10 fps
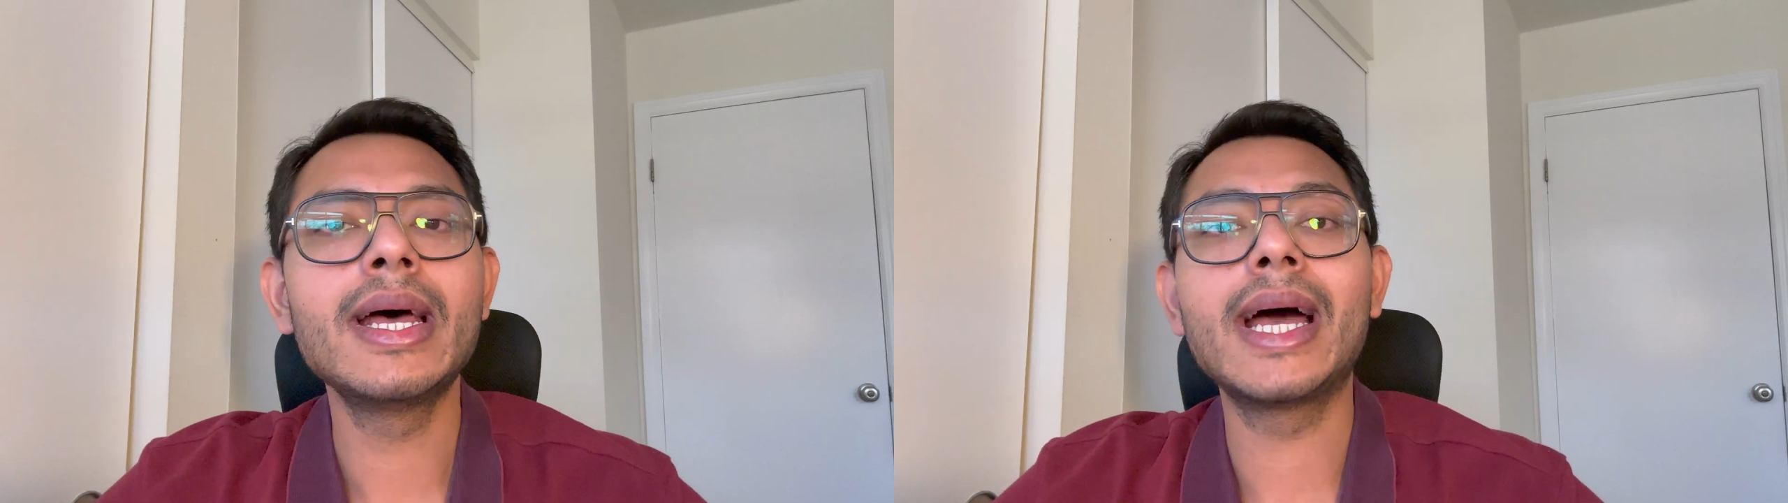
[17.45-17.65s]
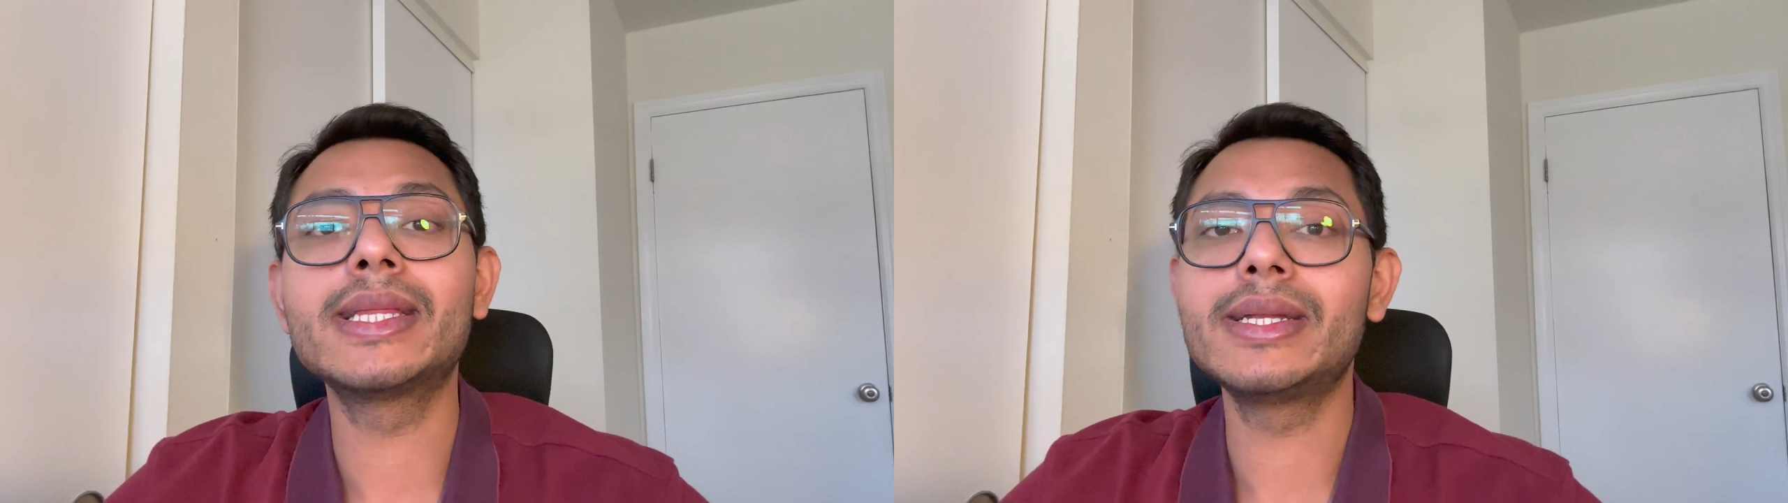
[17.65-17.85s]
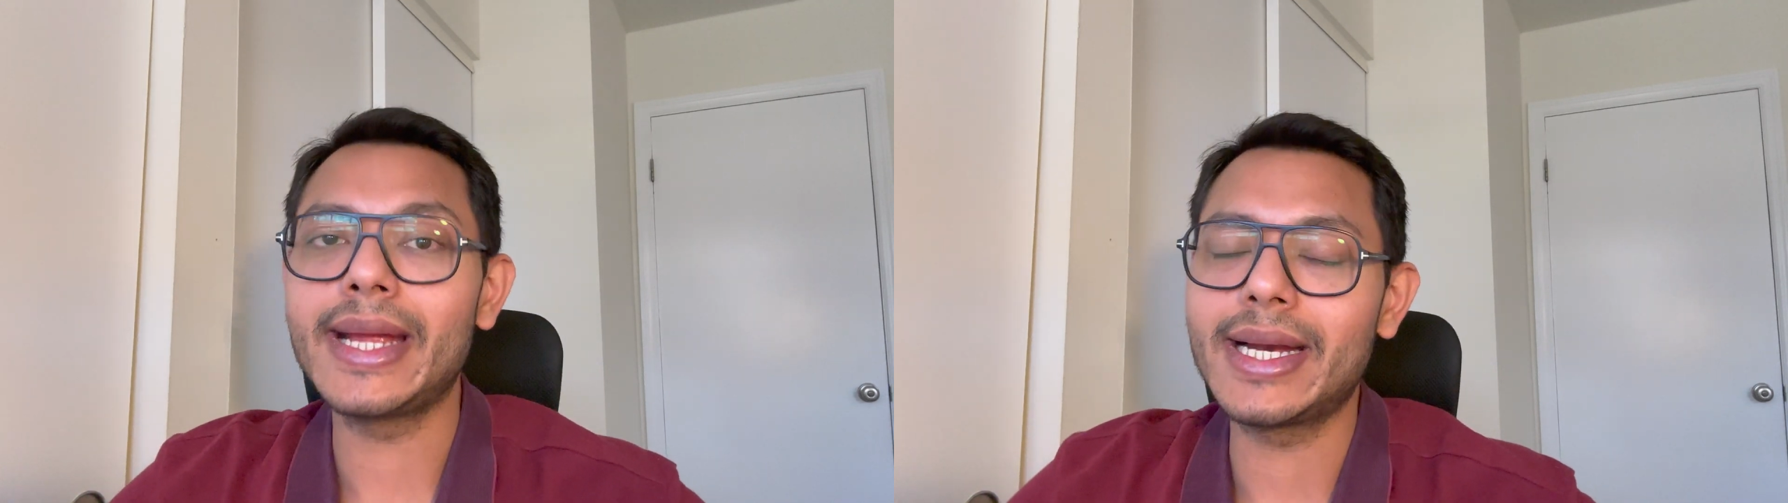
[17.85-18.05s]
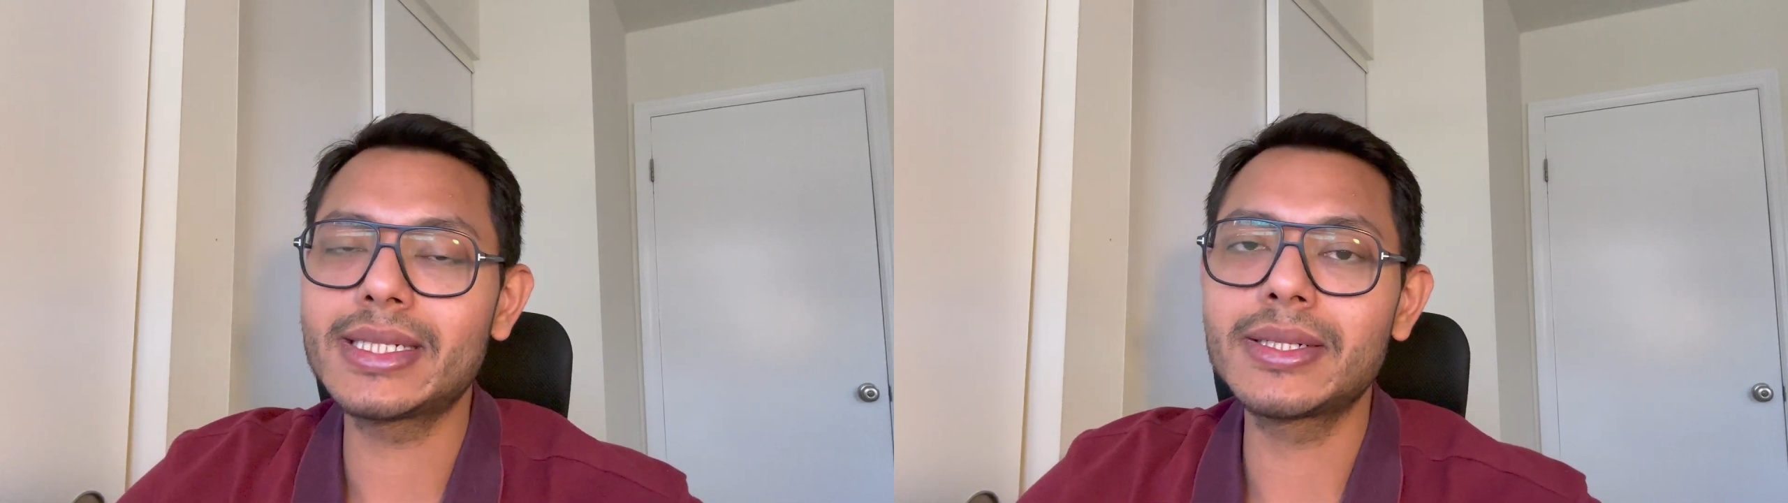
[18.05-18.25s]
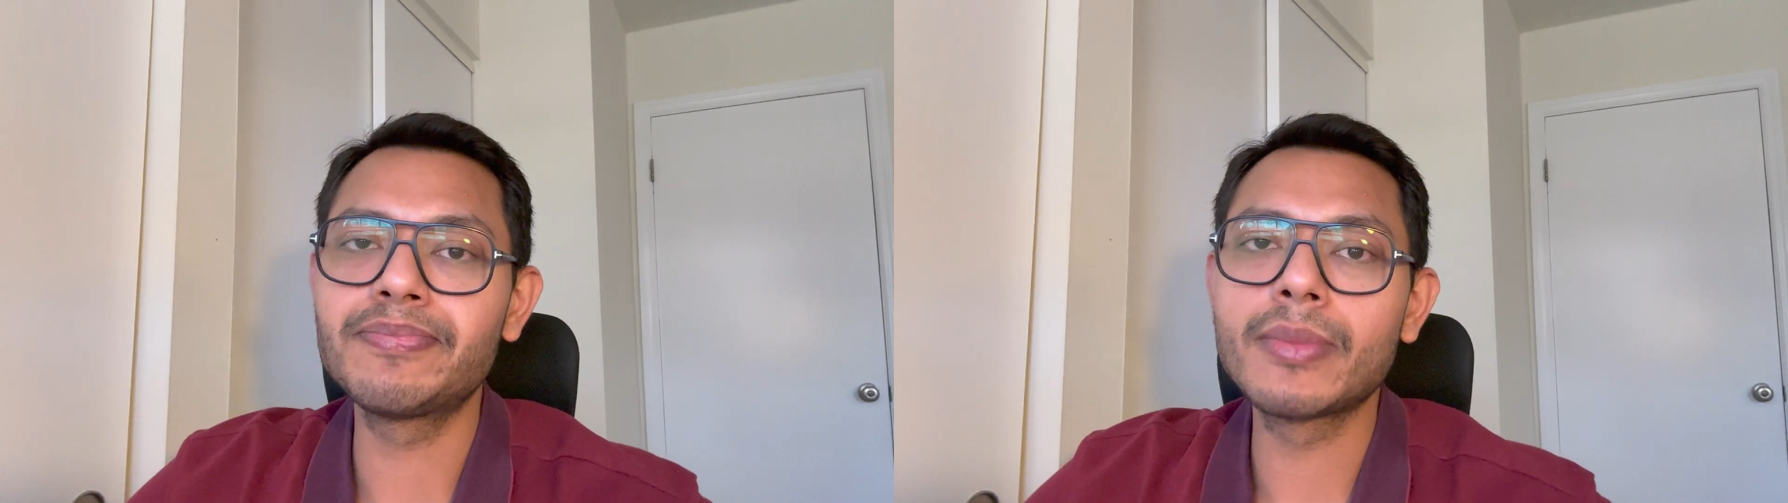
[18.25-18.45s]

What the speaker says: and the dates.